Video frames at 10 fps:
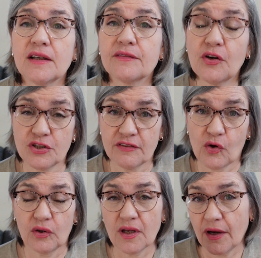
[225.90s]
First of
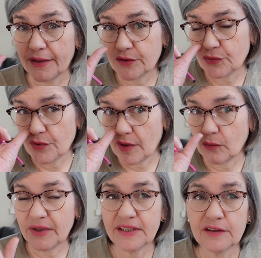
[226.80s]
all, I drew a
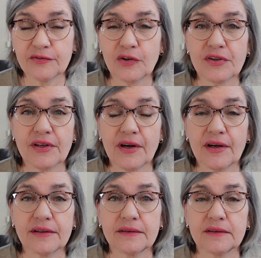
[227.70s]
winner for
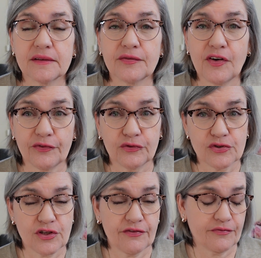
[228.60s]
the Fluff to
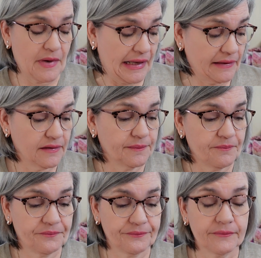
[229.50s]
Stuff Mow
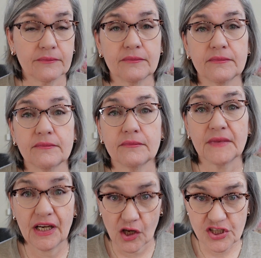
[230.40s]

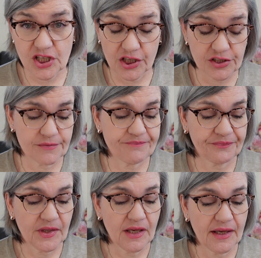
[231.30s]
last night.
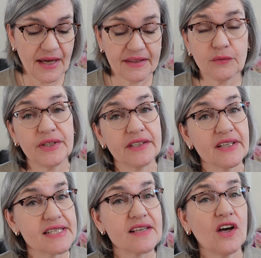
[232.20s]
And the winner
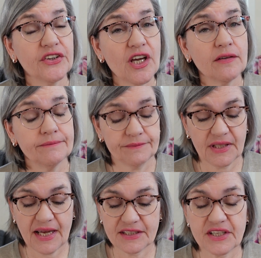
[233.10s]
is Anja,
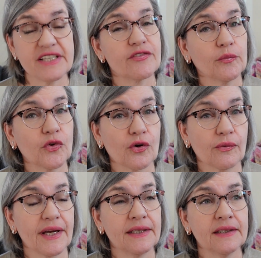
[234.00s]
and she's from
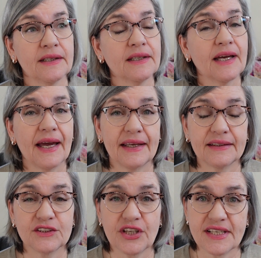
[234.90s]
Norway.
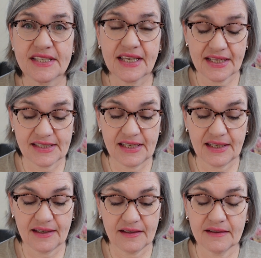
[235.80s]
And she's
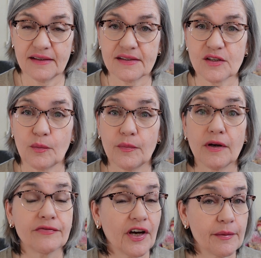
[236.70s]
getting some
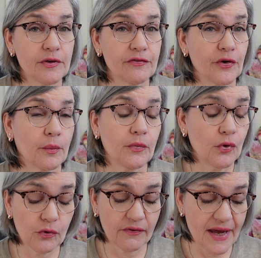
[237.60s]
fiber from
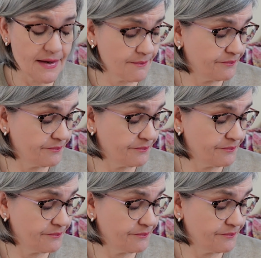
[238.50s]
Ulvey.